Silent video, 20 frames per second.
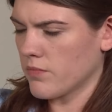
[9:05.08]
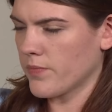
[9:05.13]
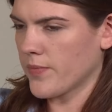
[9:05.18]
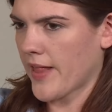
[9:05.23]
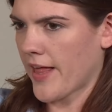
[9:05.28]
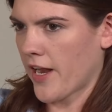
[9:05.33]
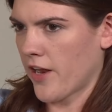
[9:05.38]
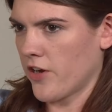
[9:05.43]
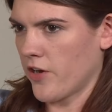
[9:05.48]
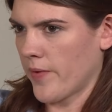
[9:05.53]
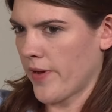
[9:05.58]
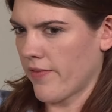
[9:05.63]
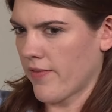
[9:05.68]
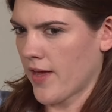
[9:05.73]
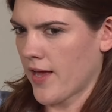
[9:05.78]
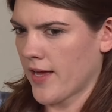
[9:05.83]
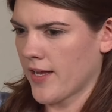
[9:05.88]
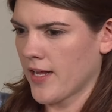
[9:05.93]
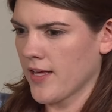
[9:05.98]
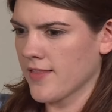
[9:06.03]
plan on doing
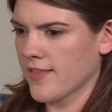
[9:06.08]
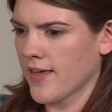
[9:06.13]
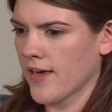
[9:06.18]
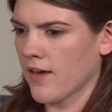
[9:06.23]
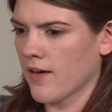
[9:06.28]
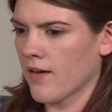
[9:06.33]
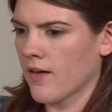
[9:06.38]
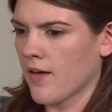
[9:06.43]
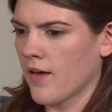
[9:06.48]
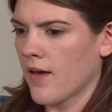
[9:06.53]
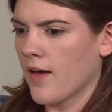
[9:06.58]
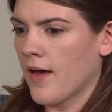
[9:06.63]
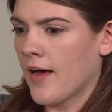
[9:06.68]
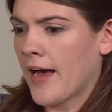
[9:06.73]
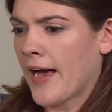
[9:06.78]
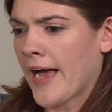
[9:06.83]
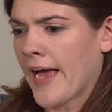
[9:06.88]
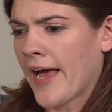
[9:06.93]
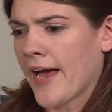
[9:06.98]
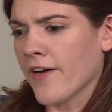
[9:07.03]
that. And I think
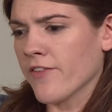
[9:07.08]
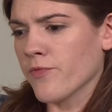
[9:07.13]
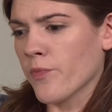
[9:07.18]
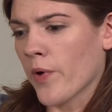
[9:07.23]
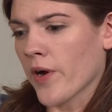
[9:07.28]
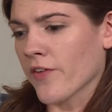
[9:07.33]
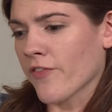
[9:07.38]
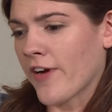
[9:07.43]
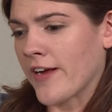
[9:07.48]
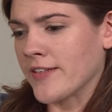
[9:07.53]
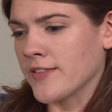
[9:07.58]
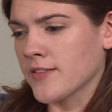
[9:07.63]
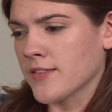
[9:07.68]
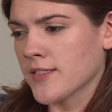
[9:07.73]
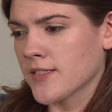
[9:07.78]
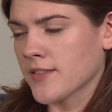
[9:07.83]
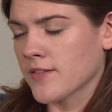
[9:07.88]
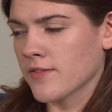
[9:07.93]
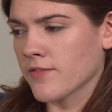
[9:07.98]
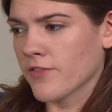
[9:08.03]
I have more
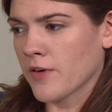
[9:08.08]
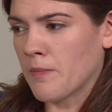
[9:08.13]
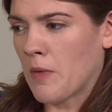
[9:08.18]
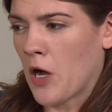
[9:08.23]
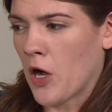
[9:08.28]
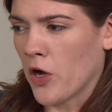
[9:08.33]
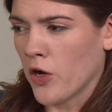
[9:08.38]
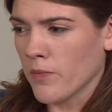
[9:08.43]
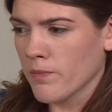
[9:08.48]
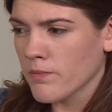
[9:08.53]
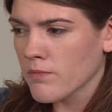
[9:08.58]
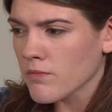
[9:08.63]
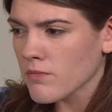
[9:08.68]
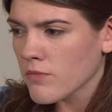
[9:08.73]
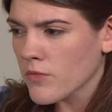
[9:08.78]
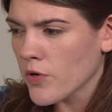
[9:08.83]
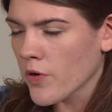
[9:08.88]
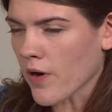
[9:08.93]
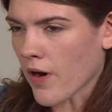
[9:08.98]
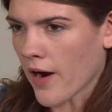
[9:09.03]
friends from home
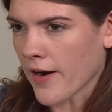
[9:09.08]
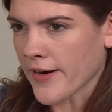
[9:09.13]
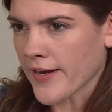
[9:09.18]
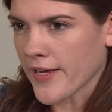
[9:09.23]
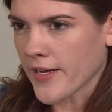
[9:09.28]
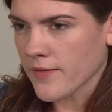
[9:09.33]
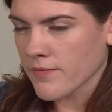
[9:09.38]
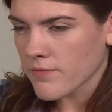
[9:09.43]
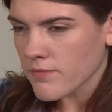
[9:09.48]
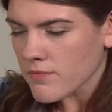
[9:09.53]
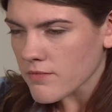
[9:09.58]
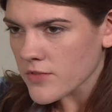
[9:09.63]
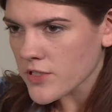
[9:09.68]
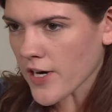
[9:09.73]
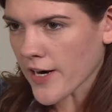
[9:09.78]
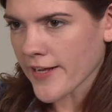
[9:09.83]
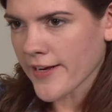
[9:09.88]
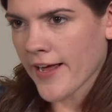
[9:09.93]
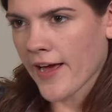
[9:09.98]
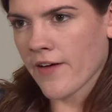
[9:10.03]
who are already
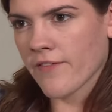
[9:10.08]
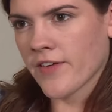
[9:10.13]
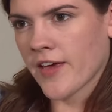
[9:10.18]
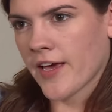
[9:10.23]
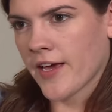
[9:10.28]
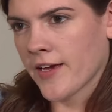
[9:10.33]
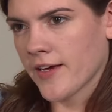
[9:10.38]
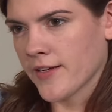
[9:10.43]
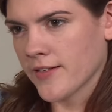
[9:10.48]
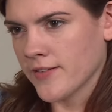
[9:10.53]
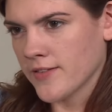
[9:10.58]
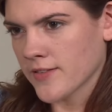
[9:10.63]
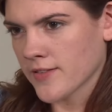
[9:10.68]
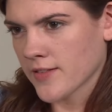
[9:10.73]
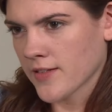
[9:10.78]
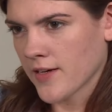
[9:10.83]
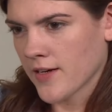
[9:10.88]
starting to have kids.